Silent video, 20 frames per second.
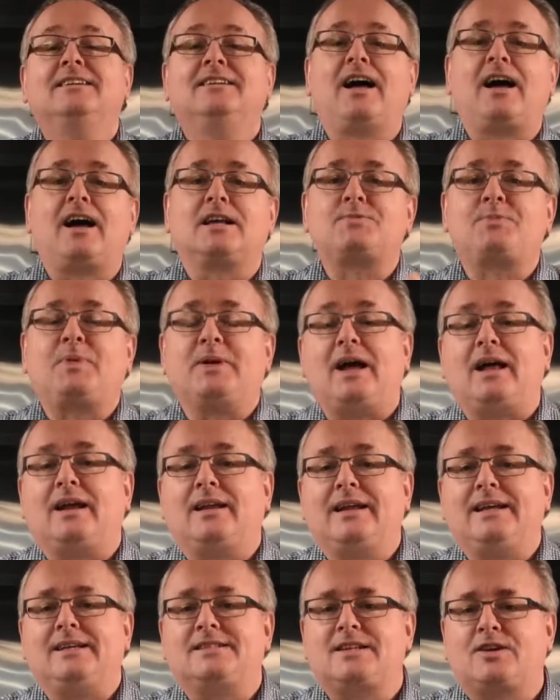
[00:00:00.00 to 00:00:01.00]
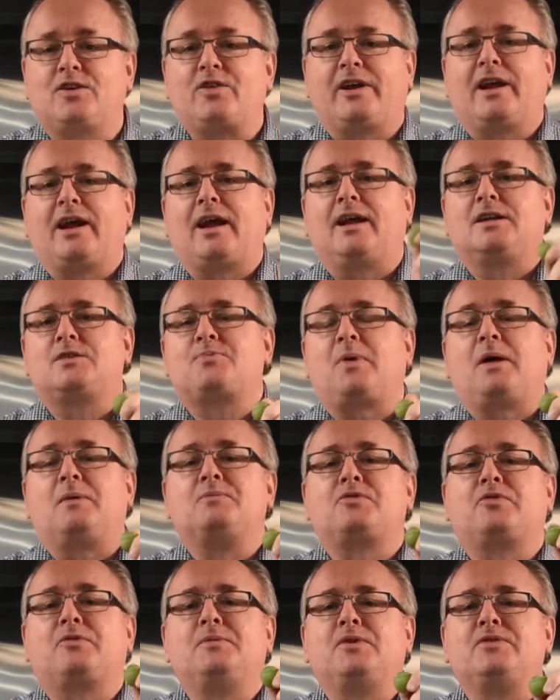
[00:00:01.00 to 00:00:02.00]
Last but not least, GREENGAGE
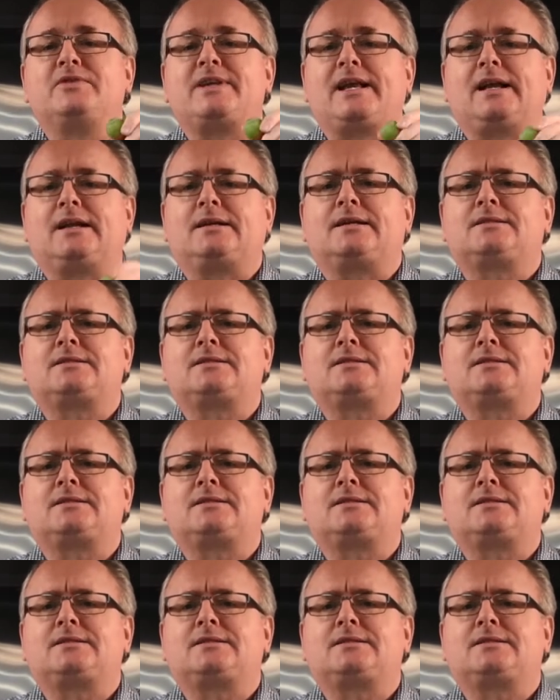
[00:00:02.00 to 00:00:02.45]
plums from New Zealand.